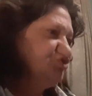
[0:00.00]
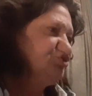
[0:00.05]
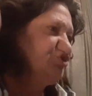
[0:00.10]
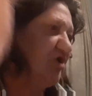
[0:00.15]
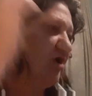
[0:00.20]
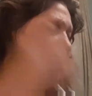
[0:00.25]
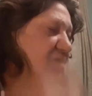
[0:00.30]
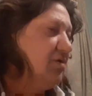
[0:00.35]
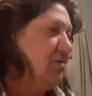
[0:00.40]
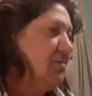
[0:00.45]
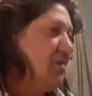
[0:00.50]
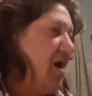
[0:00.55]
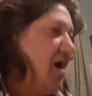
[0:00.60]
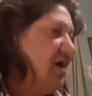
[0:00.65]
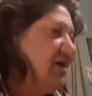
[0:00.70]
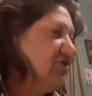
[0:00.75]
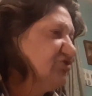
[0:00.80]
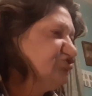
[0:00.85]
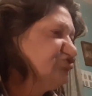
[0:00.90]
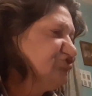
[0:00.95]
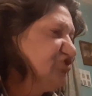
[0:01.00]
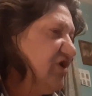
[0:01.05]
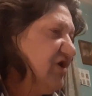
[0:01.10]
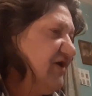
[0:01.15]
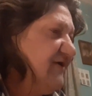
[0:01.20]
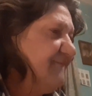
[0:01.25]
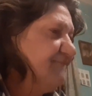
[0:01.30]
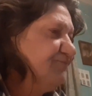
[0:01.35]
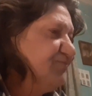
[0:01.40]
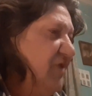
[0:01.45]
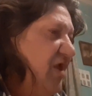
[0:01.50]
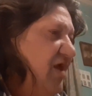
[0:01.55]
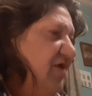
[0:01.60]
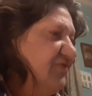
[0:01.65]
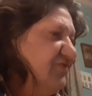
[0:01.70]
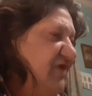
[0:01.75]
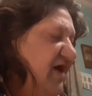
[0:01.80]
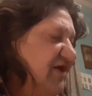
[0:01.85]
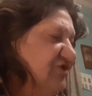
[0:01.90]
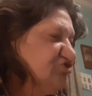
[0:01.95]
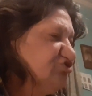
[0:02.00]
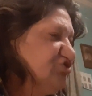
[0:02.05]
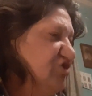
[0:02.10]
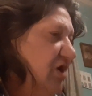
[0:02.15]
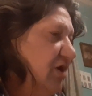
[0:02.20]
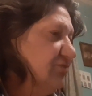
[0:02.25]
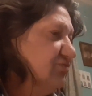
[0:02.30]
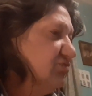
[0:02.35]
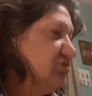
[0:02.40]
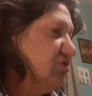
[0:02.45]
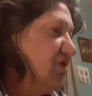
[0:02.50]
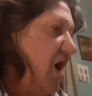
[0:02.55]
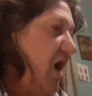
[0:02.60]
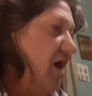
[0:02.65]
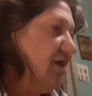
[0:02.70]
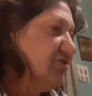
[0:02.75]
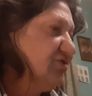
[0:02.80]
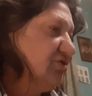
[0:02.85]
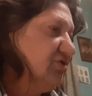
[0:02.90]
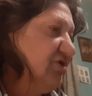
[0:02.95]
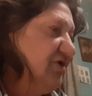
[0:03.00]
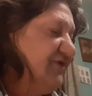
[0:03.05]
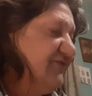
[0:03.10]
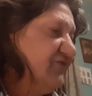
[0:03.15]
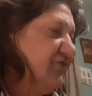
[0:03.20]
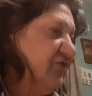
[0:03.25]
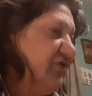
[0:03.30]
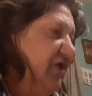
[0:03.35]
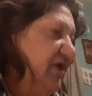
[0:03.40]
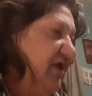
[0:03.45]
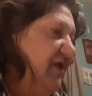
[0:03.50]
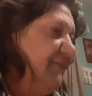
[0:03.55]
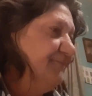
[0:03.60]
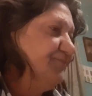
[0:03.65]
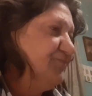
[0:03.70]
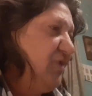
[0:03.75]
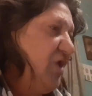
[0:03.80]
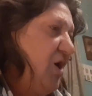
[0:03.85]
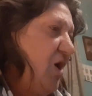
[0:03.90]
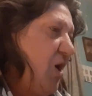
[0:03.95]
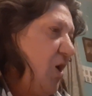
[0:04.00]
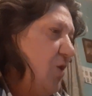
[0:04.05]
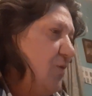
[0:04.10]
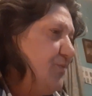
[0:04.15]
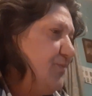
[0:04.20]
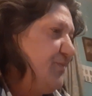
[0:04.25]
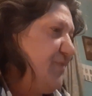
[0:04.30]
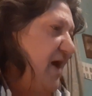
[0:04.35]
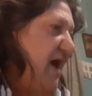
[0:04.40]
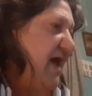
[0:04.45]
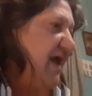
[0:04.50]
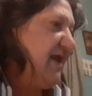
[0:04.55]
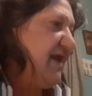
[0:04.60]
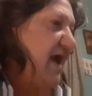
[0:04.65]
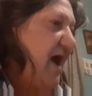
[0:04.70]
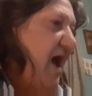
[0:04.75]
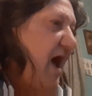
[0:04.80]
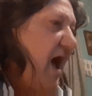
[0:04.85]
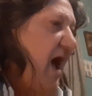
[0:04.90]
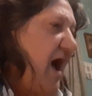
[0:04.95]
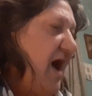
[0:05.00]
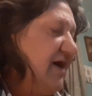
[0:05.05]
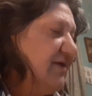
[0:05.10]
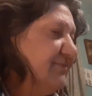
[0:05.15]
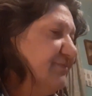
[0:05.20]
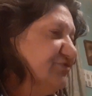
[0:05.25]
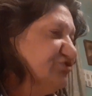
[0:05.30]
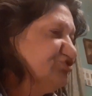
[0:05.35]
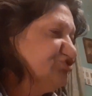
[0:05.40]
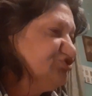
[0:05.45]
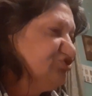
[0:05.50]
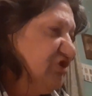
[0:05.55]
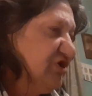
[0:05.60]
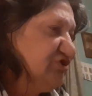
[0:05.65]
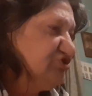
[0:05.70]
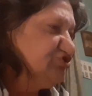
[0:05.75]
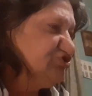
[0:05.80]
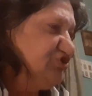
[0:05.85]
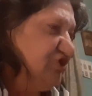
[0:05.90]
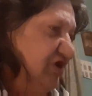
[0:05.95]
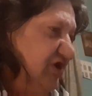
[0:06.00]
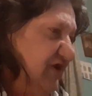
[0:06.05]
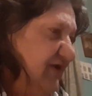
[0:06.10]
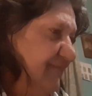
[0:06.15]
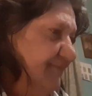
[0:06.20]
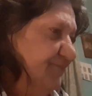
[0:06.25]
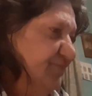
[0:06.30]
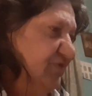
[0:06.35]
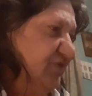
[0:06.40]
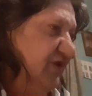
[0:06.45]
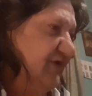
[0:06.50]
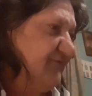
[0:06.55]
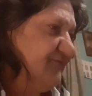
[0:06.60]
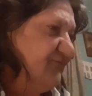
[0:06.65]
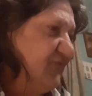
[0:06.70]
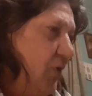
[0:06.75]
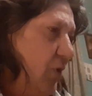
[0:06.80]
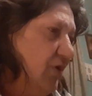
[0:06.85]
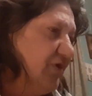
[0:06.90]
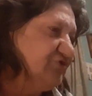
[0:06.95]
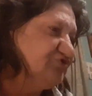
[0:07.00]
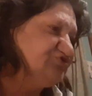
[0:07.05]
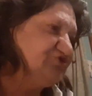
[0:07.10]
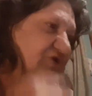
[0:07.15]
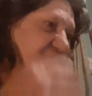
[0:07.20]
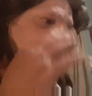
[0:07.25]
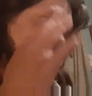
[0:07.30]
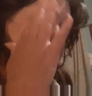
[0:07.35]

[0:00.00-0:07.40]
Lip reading: Jeremiah said, They shall not deliver thee. Obey, I beseech thee, the voice of